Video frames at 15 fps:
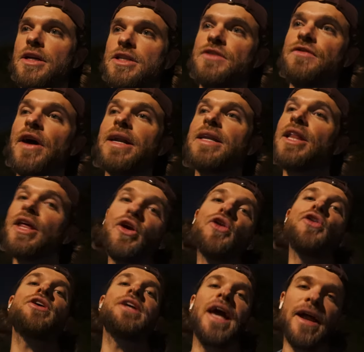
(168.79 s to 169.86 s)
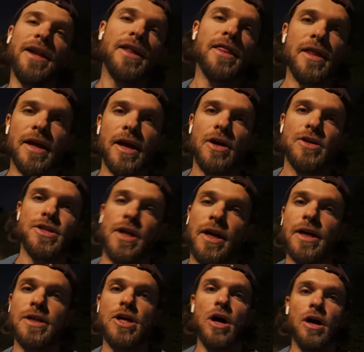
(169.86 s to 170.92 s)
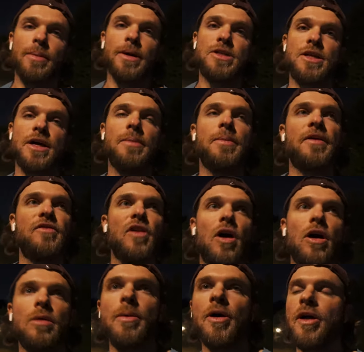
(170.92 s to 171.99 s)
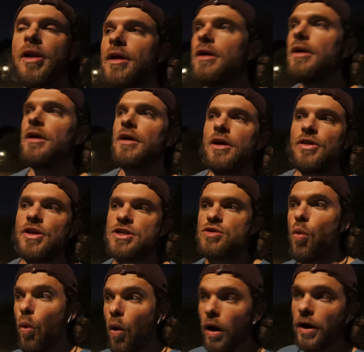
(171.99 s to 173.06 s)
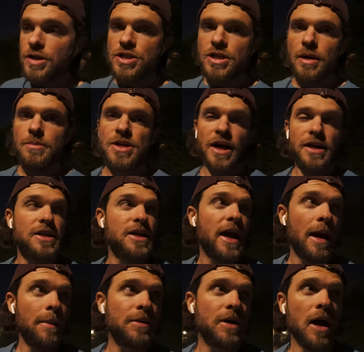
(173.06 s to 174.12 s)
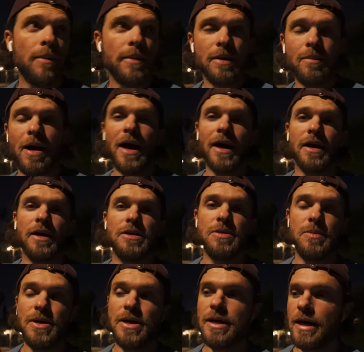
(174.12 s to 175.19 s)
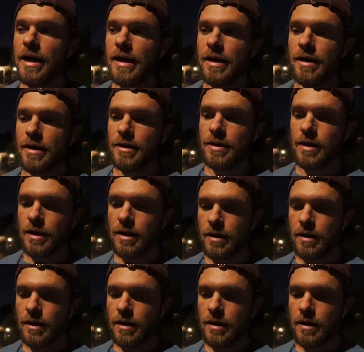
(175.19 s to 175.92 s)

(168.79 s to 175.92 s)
to find literally anything else that I could talk about today in my vlog, but this one subject kept coming back to me, and